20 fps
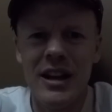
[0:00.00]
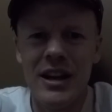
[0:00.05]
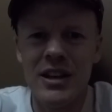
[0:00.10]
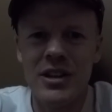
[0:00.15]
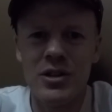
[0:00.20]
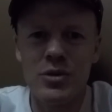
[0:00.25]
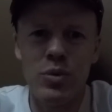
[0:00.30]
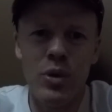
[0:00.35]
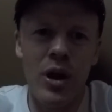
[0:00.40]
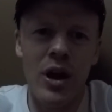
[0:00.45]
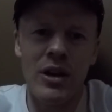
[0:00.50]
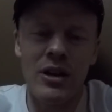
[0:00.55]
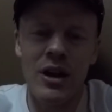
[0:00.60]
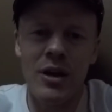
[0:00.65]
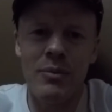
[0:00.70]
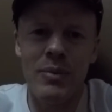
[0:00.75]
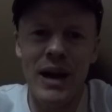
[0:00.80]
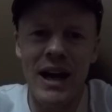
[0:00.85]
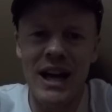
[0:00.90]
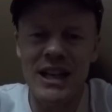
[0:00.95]
He just walked
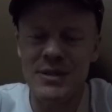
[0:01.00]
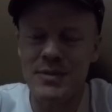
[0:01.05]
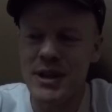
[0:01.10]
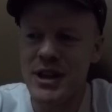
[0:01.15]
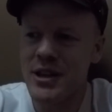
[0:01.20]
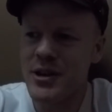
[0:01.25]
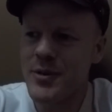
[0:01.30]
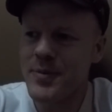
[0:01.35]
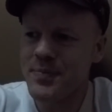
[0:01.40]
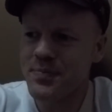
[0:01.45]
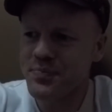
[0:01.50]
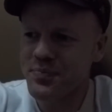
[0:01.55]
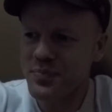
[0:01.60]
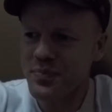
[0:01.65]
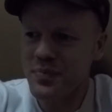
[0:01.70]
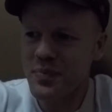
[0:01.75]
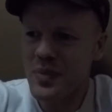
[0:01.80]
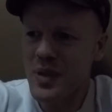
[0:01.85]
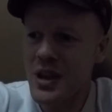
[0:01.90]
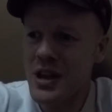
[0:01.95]
on past me, you know.
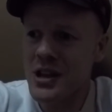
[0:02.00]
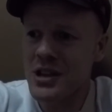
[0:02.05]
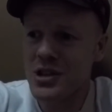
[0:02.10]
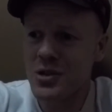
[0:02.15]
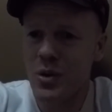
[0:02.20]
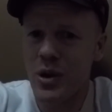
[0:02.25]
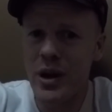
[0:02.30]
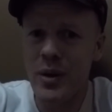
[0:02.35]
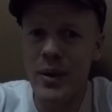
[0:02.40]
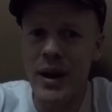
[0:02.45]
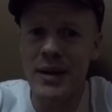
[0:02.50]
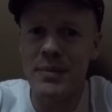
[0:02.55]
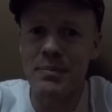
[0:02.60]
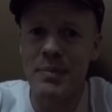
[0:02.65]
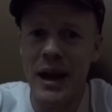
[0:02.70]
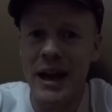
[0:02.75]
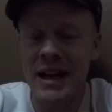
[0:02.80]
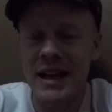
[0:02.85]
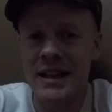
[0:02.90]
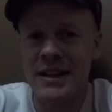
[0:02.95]
So I went
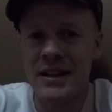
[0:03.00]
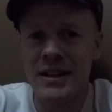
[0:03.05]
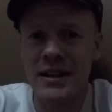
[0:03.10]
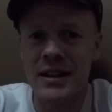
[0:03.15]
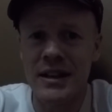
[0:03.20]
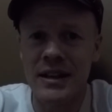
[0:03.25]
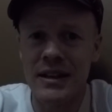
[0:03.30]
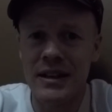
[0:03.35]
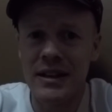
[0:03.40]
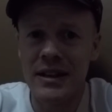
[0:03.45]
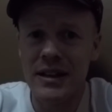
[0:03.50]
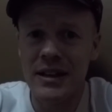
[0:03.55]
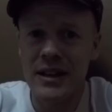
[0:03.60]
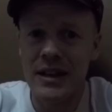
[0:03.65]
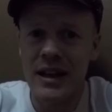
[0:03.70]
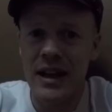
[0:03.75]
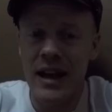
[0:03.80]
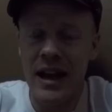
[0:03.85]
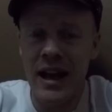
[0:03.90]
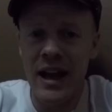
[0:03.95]
back into the
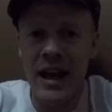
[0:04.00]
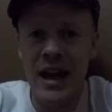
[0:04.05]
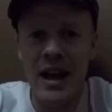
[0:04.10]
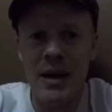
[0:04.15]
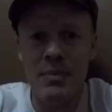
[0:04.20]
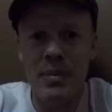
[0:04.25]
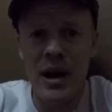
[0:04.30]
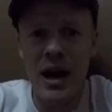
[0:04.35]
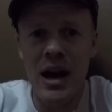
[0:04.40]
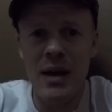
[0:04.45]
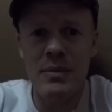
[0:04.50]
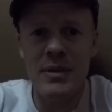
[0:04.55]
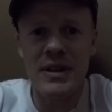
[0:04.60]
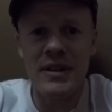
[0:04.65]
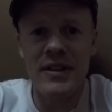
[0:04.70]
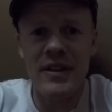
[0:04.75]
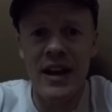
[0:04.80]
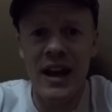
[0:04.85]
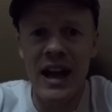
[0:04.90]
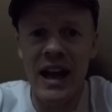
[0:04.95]

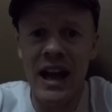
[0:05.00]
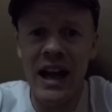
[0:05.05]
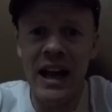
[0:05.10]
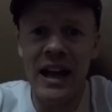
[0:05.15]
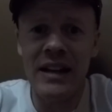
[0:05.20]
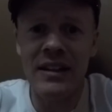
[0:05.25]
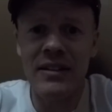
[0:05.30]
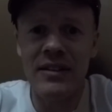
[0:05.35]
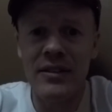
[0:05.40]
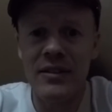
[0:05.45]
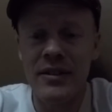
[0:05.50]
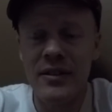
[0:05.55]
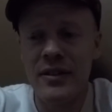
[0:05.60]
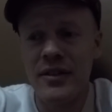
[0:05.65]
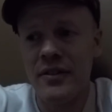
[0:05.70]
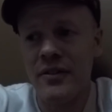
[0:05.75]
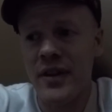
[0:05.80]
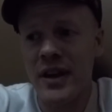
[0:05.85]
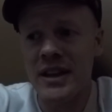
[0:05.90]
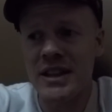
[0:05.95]
apartment and
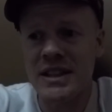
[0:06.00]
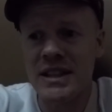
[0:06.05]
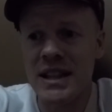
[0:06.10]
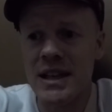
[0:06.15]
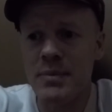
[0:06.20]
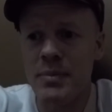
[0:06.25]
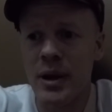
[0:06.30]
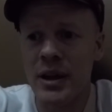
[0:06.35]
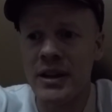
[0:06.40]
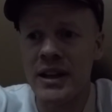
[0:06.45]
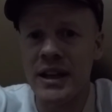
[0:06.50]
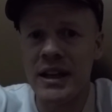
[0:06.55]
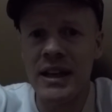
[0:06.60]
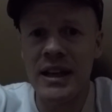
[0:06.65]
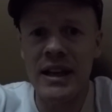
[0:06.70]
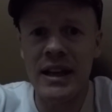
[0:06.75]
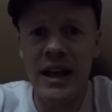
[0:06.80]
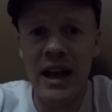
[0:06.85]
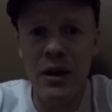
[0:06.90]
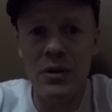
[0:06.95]
fell asleep on
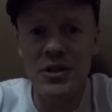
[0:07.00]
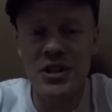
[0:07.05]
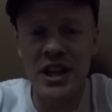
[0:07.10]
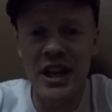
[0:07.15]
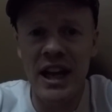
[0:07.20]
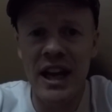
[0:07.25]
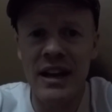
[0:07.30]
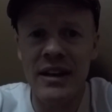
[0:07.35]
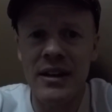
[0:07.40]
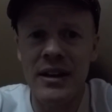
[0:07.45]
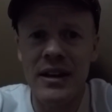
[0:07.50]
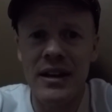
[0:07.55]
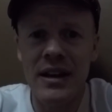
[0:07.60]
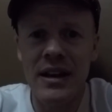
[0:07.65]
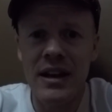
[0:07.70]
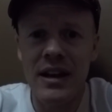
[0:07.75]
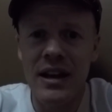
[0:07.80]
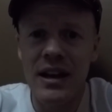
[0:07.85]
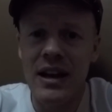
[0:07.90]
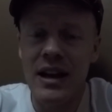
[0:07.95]
the couch again.
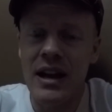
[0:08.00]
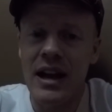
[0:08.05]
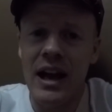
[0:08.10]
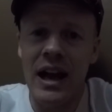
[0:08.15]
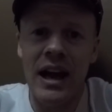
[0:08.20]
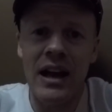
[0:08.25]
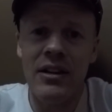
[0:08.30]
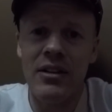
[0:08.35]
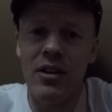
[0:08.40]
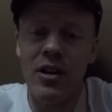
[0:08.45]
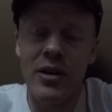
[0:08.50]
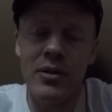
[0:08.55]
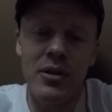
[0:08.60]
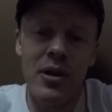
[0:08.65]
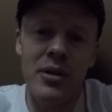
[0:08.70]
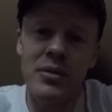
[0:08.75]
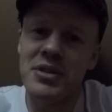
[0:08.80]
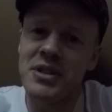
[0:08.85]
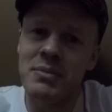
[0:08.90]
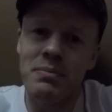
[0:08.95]
And
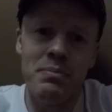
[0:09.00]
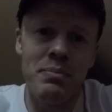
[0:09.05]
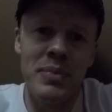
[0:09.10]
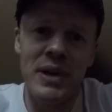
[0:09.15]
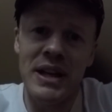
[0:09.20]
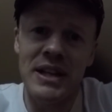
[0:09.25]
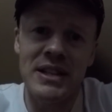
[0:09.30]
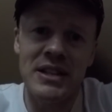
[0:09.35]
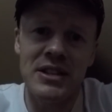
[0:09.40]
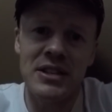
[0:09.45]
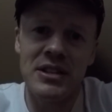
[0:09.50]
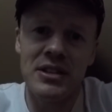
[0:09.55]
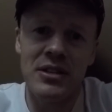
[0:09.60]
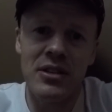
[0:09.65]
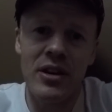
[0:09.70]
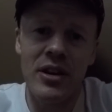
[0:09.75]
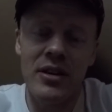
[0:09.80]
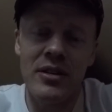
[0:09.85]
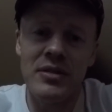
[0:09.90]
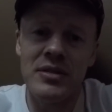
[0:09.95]
I was in bits.
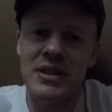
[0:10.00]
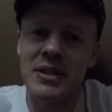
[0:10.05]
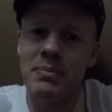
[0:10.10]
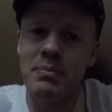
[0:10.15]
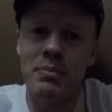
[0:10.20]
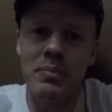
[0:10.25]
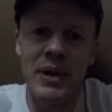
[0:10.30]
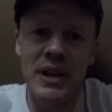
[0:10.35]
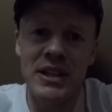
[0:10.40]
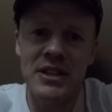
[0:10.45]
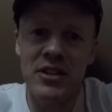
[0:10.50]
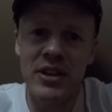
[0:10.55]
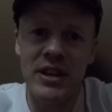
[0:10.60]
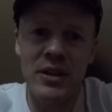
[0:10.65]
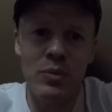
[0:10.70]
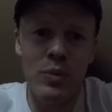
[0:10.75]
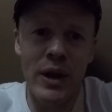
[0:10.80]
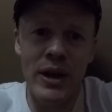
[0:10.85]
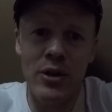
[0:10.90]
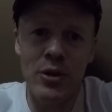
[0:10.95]
I
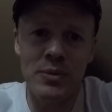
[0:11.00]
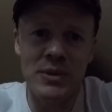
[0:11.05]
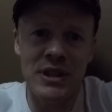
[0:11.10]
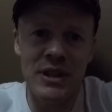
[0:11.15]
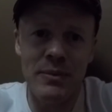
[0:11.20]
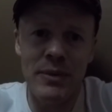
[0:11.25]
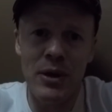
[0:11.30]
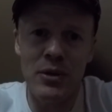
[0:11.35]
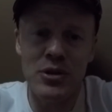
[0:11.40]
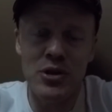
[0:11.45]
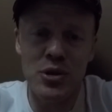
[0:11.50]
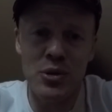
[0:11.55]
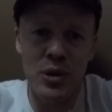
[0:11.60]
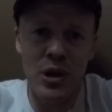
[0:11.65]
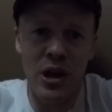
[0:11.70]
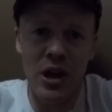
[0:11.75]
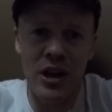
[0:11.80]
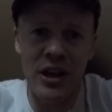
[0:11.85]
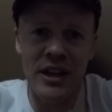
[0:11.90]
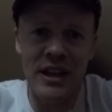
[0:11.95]
didn't wake up till about 2
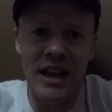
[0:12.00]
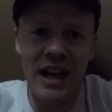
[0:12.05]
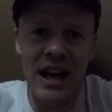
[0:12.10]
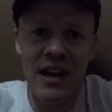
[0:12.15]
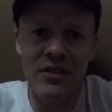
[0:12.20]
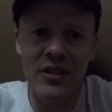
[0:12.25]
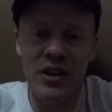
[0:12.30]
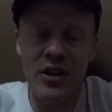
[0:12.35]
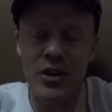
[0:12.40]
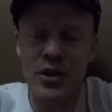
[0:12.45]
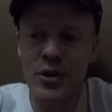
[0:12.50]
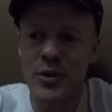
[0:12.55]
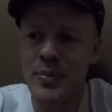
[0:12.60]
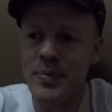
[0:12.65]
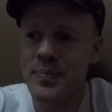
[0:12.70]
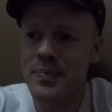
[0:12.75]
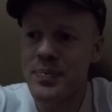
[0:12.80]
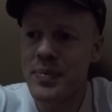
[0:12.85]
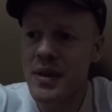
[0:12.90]
o'clock in the afternoon.